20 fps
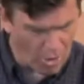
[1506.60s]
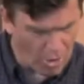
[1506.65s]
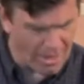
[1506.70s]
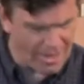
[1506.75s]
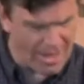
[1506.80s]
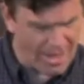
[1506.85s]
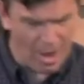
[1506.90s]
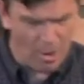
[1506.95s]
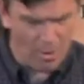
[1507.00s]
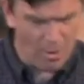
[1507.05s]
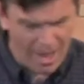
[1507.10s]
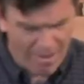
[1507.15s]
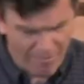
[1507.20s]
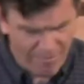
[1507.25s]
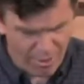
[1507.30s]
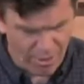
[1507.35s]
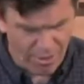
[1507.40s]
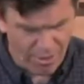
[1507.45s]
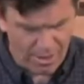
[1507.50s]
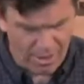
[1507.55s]
and how
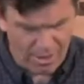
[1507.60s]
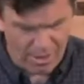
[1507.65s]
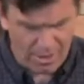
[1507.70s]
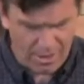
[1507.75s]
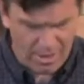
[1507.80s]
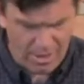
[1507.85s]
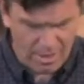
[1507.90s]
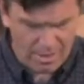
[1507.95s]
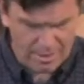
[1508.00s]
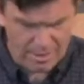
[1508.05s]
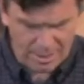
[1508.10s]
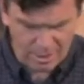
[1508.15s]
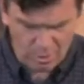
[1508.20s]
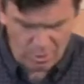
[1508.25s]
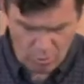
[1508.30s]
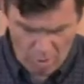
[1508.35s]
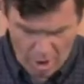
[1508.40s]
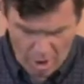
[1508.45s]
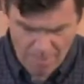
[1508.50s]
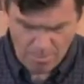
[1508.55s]
everything is in the
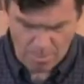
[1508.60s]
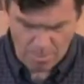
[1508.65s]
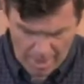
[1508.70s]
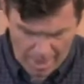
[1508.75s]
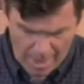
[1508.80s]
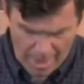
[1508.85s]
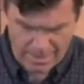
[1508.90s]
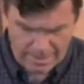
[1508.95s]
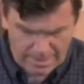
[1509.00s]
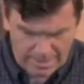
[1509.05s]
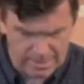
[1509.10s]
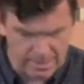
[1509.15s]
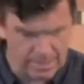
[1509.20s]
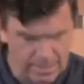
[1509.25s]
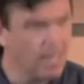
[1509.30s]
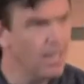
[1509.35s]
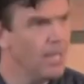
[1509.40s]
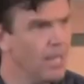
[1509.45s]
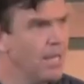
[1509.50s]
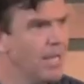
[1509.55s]
right place
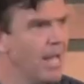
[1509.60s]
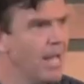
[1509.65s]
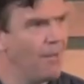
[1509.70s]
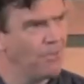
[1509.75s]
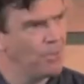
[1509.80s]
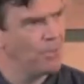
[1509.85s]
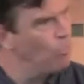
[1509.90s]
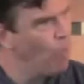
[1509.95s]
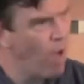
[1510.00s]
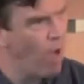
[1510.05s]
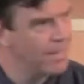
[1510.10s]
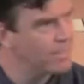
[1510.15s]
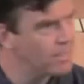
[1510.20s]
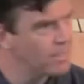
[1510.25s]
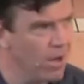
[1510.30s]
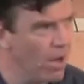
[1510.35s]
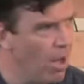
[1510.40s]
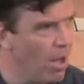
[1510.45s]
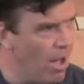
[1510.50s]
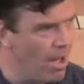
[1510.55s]
at the right
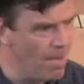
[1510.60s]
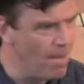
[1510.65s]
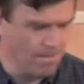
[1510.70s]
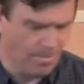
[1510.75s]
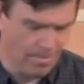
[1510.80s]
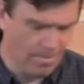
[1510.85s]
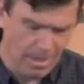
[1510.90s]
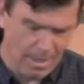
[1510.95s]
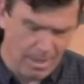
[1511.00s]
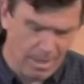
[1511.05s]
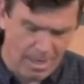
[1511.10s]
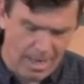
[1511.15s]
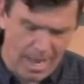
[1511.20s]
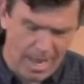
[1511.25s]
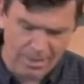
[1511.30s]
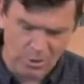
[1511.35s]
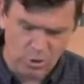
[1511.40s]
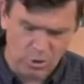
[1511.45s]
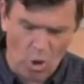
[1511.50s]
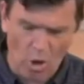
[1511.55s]
time
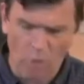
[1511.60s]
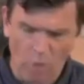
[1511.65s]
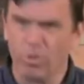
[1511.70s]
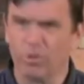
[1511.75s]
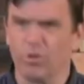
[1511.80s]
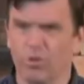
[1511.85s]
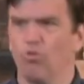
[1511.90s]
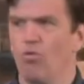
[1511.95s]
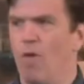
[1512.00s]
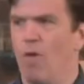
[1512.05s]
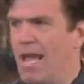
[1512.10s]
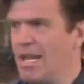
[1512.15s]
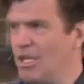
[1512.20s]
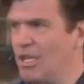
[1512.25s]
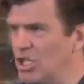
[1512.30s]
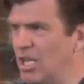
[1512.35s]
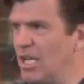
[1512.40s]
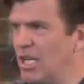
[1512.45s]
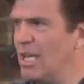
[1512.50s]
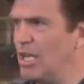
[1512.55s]
as God was
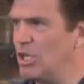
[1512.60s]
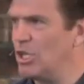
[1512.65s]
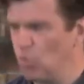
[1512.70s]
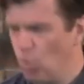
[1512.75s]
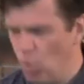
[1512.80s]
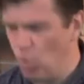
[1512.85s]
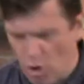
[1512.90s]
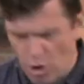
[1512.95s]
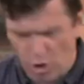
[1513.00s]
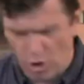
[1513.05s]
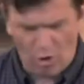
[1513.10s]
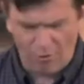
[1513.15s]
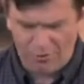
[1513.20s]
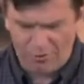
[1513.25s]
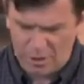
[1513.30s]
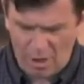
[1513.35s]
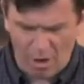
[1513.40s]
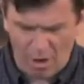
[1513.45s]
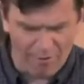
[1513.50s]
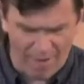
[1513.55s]
arranging his work of
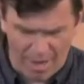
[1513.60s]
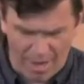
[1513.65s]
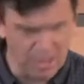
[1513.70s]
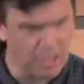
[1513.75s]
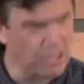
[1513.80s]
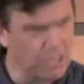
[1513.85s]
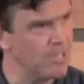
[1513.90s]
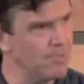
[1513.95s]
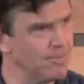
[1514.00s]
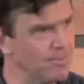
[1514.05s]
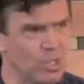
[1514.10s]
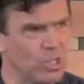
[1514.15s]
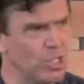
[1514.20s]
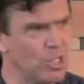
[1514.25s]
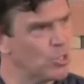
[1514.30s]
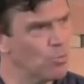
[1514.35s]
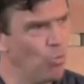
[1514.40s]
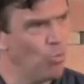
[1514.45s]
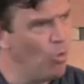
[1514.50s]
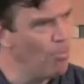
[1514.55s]
salvation. Just a
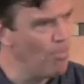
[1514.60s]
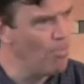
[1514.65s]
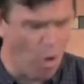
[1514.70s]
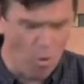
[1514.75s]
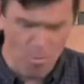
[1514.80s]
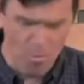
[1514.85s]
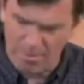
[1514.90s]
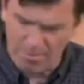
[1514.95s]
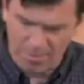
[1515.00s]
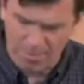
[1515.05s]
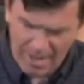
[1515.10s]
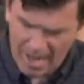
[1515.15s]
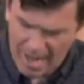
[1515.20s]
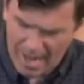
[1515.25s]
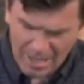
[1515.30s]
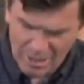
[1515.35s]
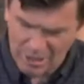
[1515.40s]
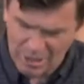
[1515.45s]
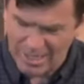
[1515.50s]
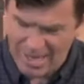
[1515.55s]
small moment, but
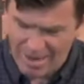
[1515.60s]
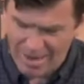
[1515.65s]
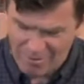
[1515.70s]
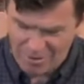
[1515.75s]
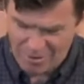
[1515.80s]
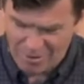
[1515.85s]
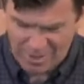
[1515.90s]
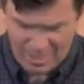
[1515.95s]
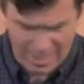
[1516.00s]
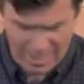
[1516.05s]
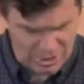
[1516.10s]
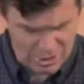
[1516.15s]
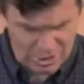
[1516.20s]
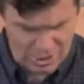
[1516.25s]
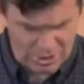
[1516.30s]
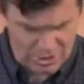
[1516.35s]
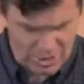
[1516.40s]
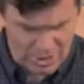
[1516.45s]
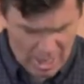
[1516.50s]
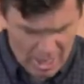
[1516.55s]
actually everything
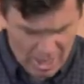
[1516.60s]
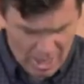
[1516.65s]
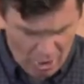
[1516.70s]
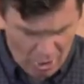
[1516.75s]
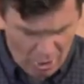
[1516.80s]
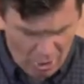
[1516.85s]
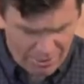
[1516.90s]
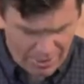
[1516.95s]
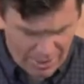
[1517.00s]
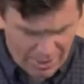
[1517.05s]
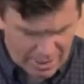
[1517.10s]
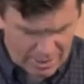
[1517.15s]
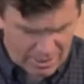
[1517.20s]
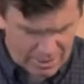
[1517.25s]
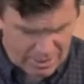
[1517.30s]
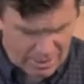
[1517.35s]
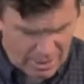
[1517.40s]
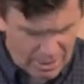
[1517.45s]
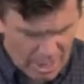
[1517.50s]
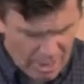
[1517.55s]
hinges on
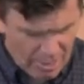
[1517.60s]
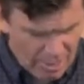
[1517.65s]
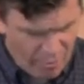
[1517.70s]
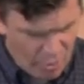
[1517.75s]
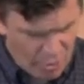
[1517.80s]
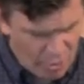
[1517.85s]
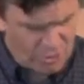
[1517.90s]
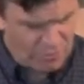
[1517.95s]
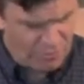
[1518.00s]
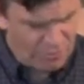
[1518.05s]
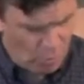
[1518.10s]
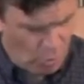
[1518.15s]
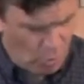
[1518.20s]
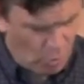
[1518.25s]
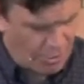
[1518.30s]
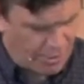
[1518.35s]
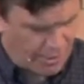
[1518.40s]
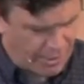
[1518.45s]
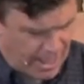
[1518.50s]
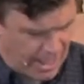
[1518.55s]
this. Verse
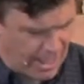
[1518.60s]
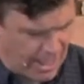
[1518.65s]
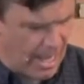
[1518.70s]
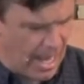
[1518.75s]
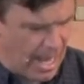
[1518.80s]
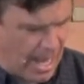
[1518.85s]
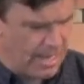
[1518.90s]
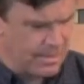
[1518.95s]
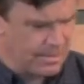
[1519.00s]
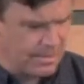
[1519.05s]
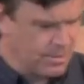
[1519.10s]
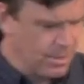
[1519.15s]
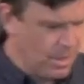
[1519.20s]
4, the king asked,